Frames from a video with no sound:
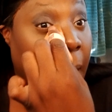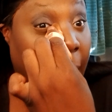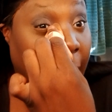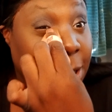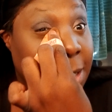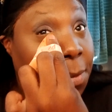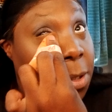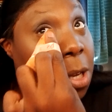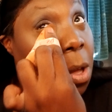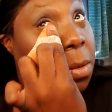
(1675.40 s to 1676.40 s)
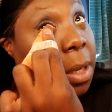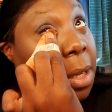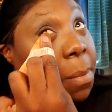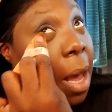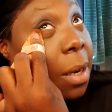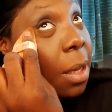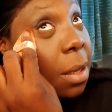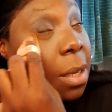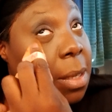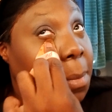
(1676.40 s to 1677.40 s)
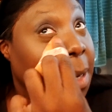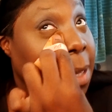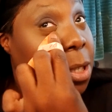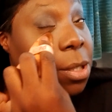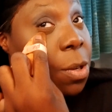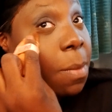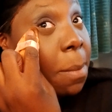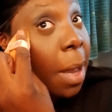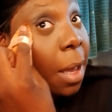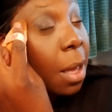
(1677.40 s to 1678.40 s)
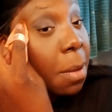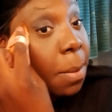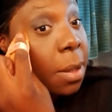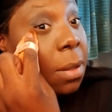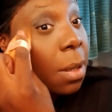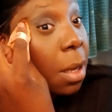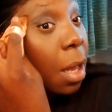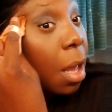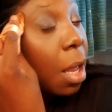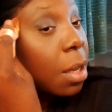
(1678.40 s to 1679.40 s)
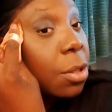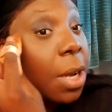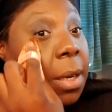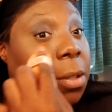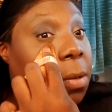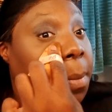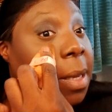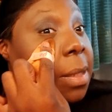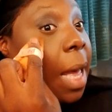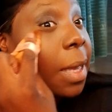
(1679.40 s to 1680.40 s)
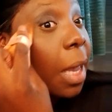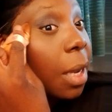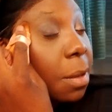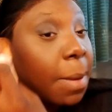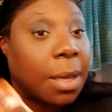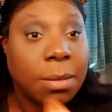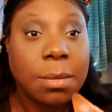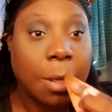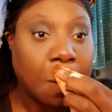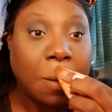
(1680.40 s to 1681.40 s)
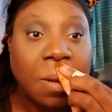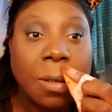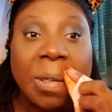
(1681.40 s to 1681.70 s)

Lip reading: I just never told anybody, because I mean, I just do my makeup and try to do the best I can to make, look